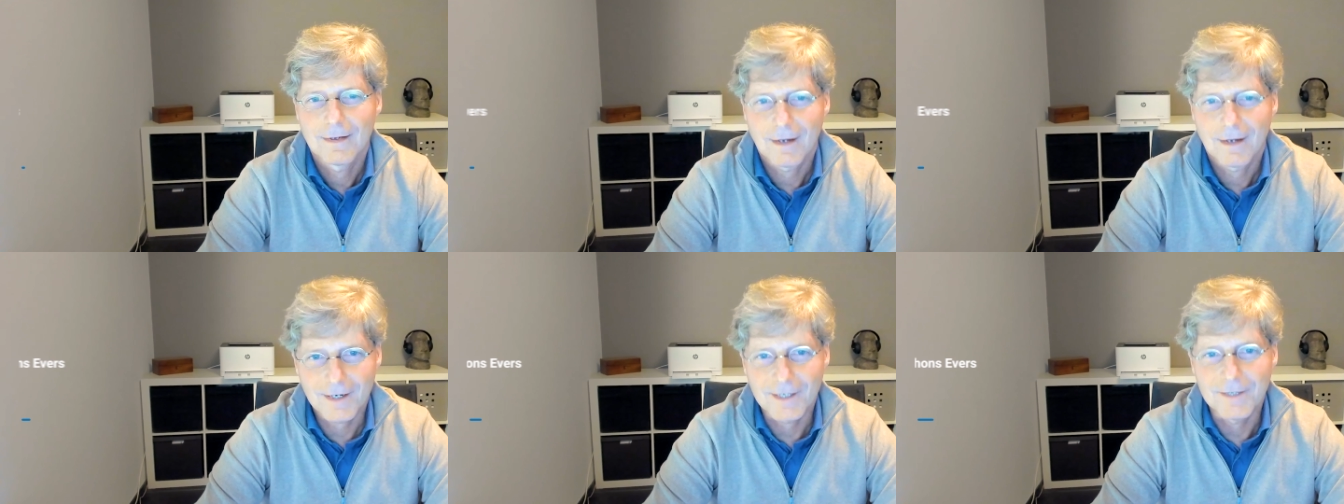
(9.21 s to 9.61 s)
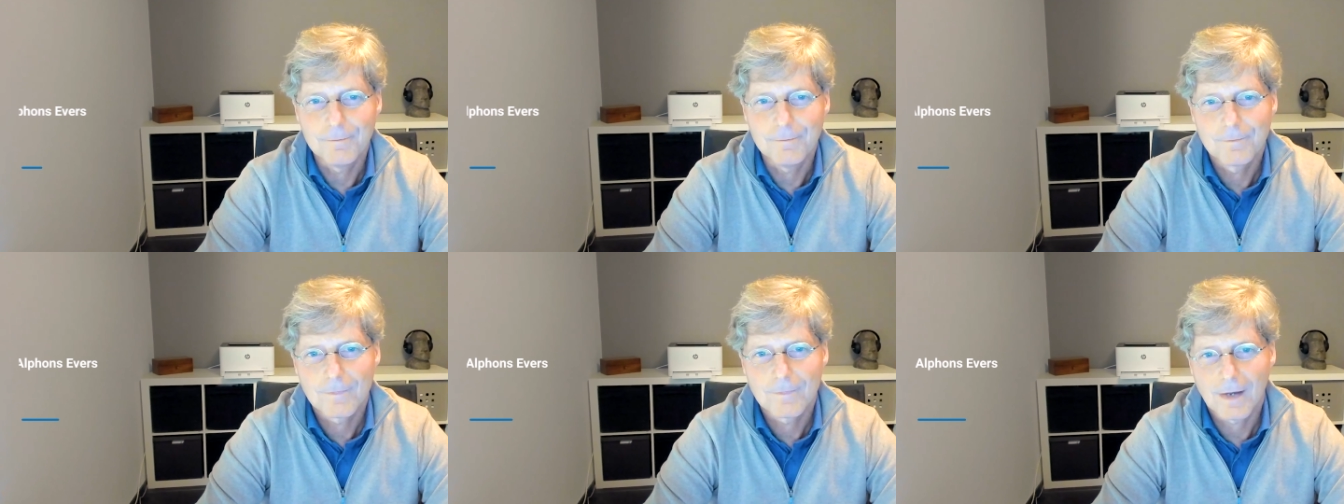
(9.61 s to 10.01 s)
Hi,
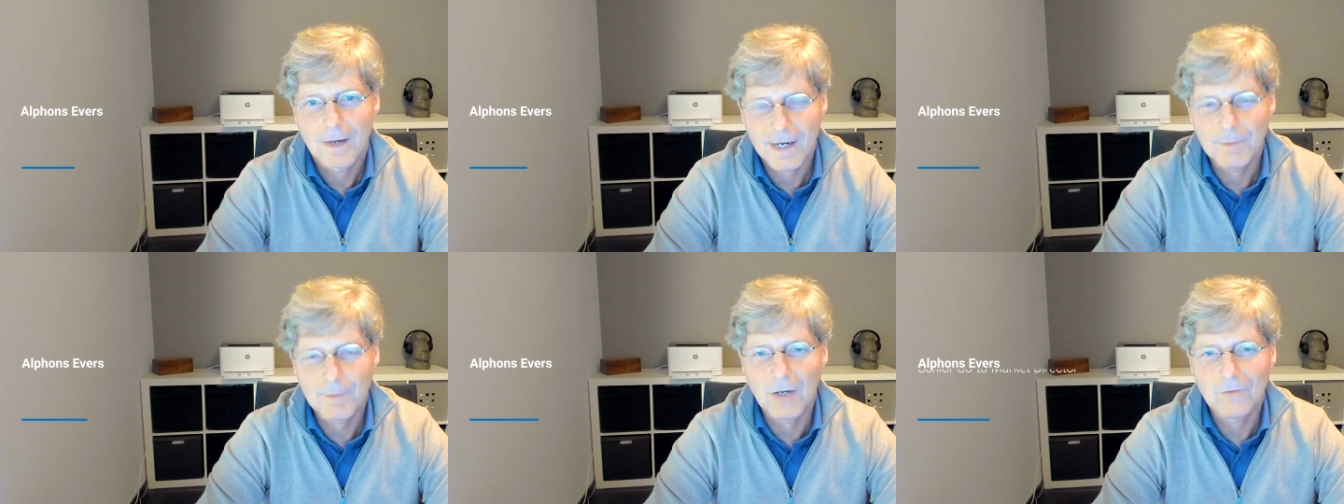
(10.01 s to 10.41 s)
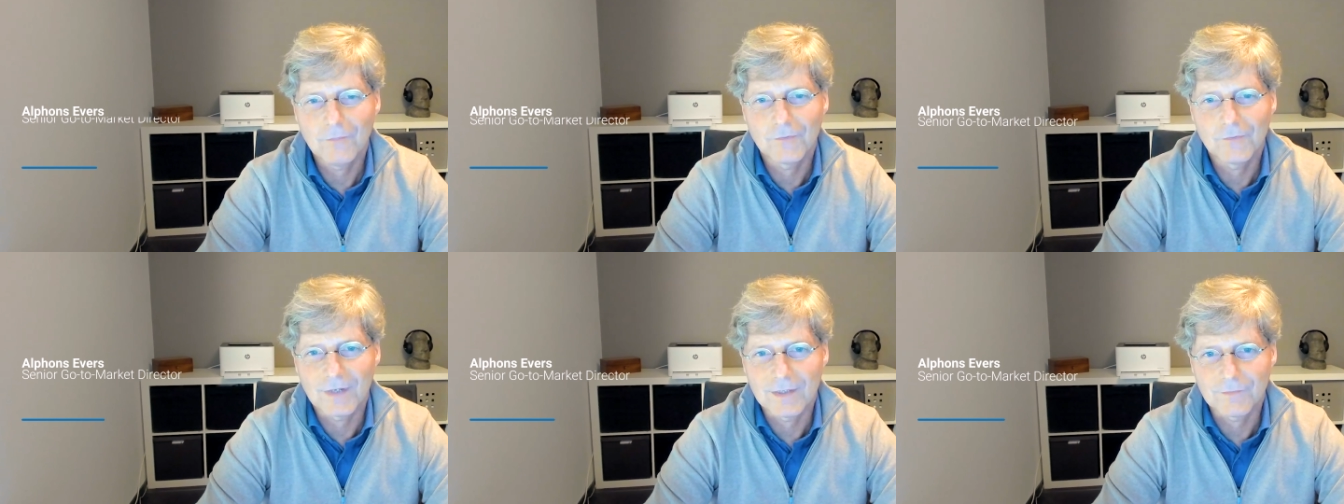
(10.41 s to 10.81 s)
I'm
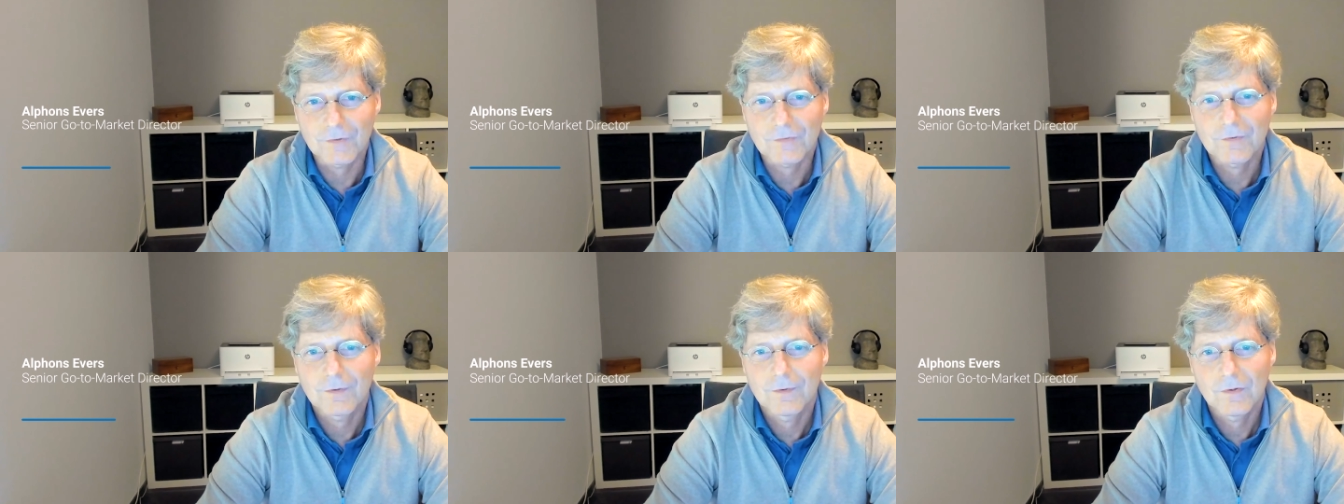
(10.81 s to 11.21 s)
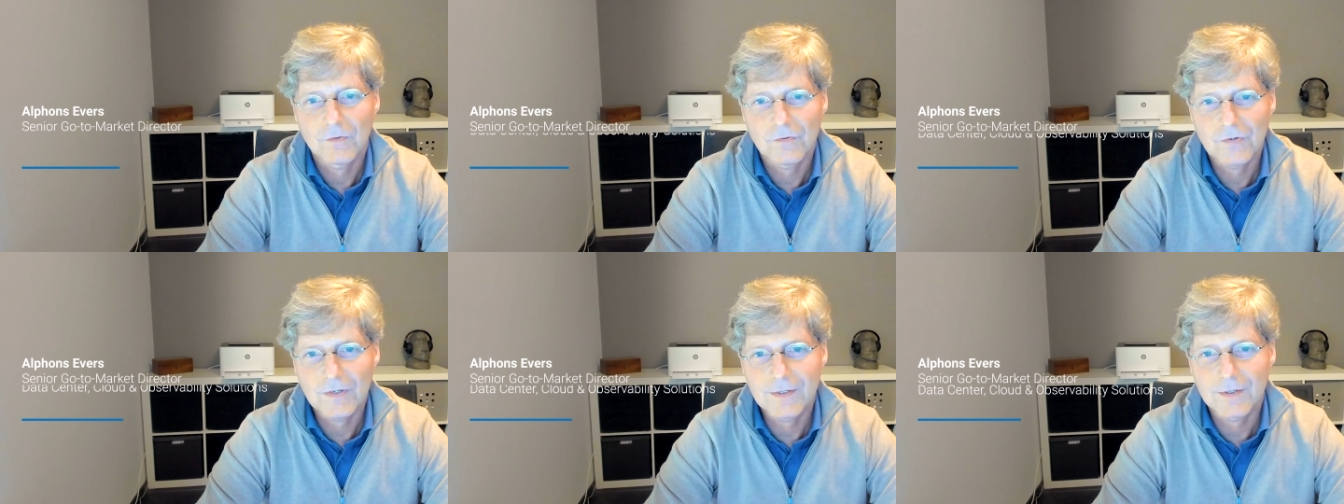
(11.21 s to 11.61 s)
Alphons Evers,
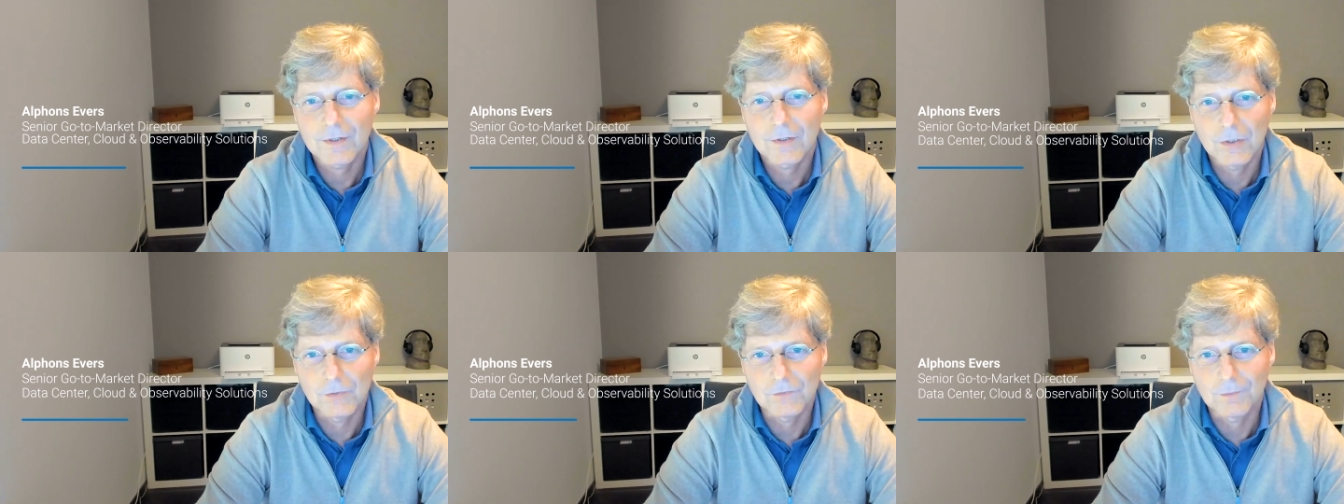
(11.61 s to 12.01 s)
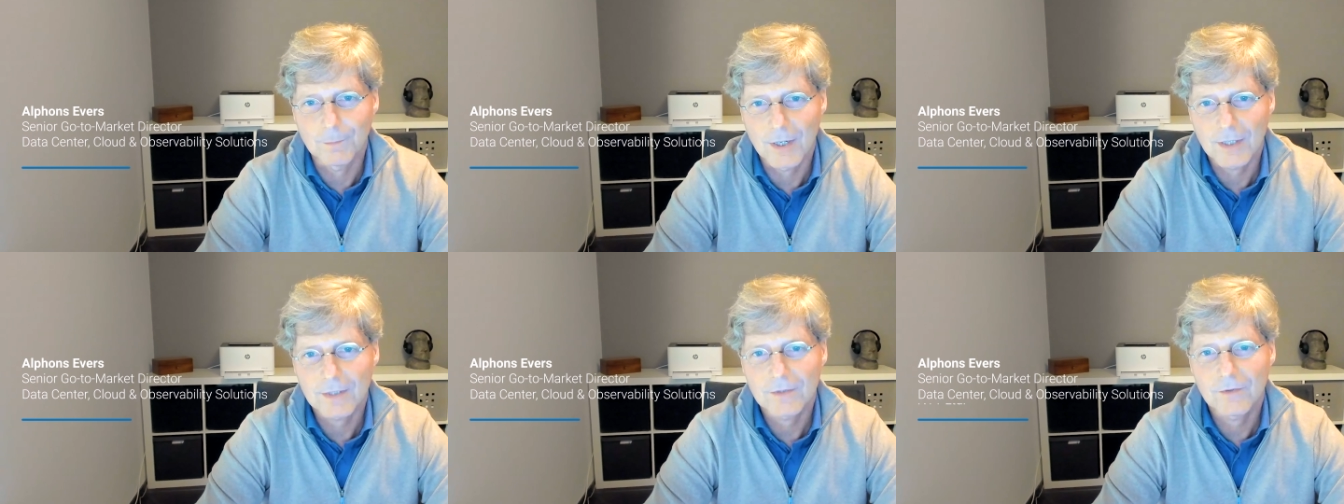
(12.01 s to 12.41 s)
Senior
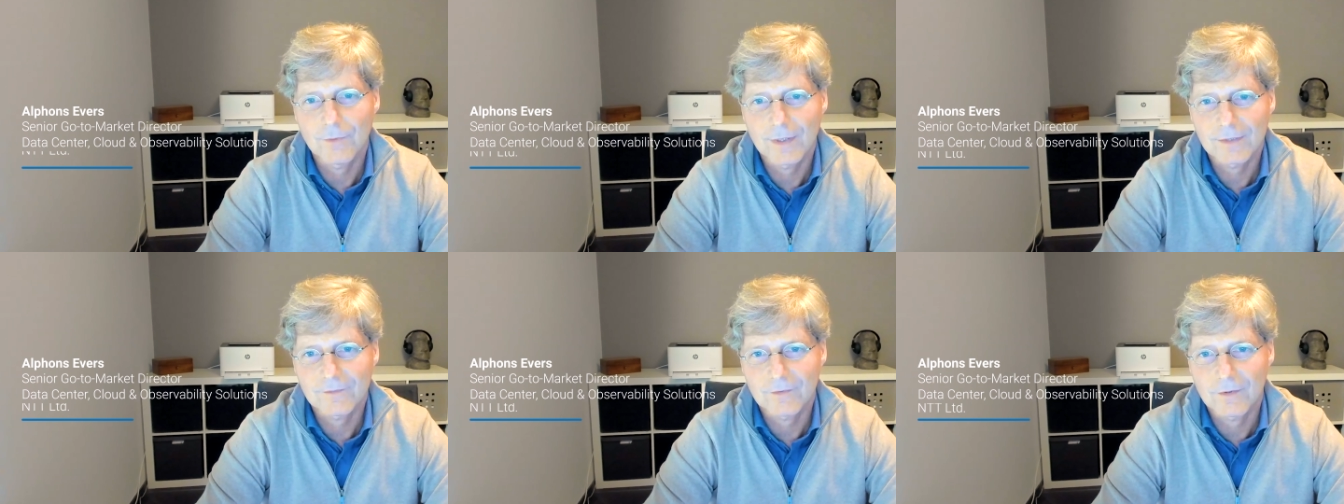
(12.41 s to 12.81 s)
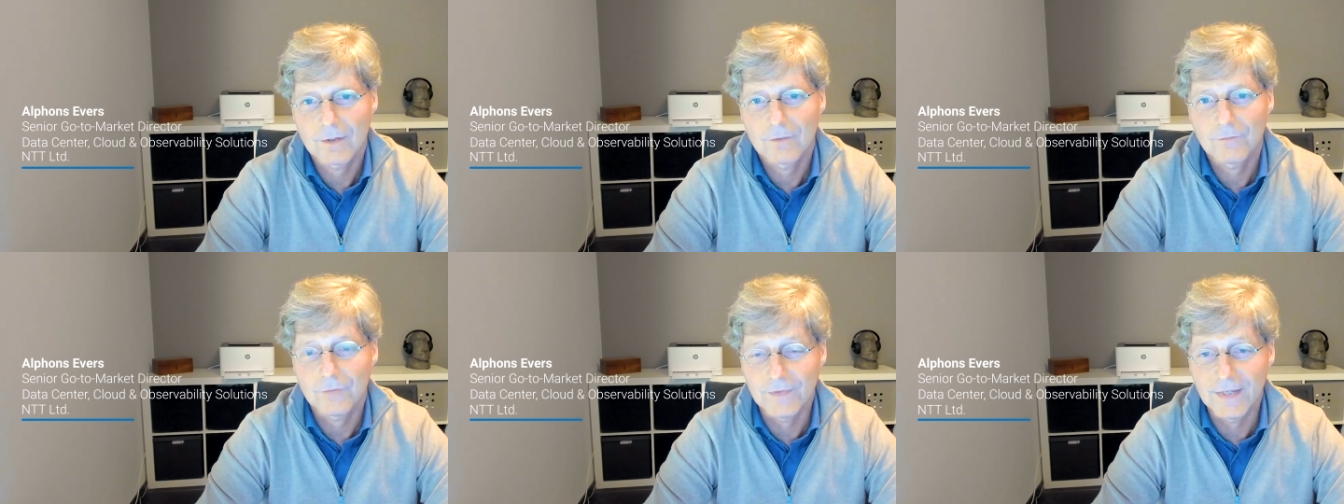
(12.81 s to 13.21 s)
Go-to-Market Director
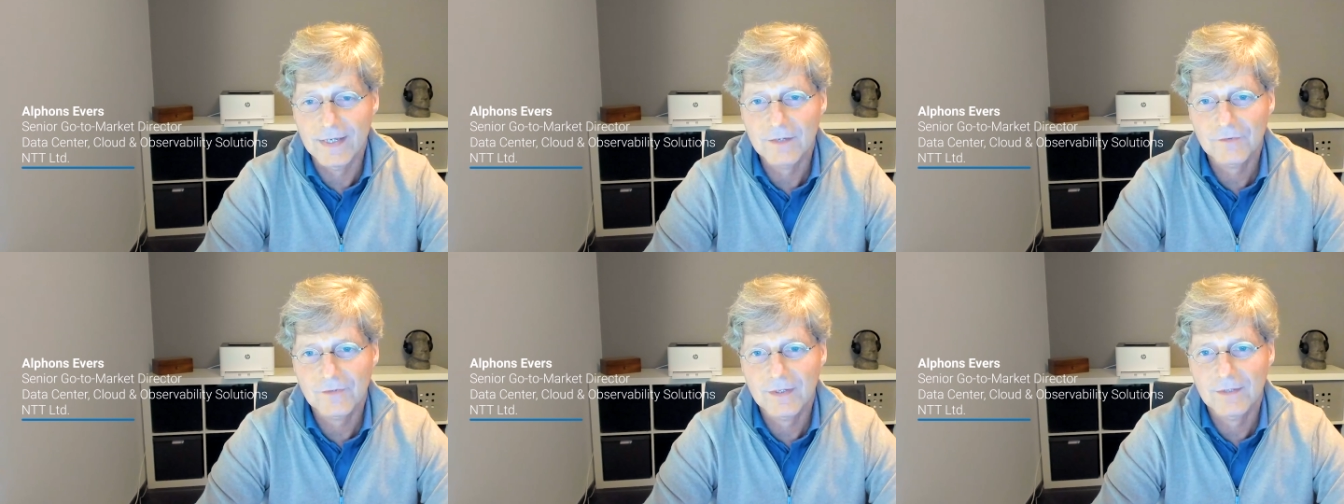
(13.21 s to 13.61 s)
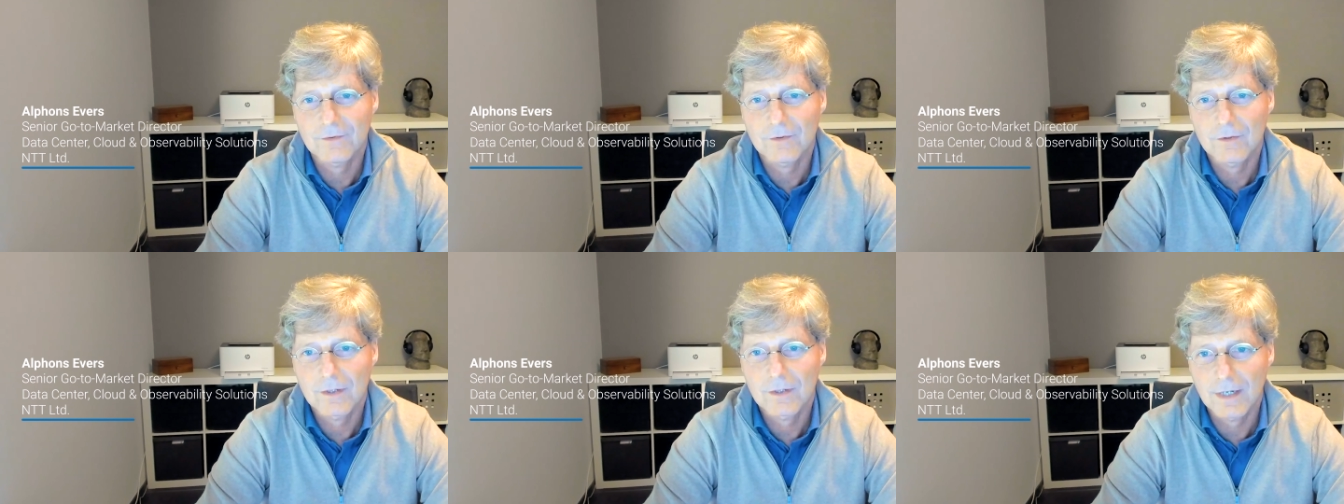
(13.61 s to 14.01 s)
for Data Center,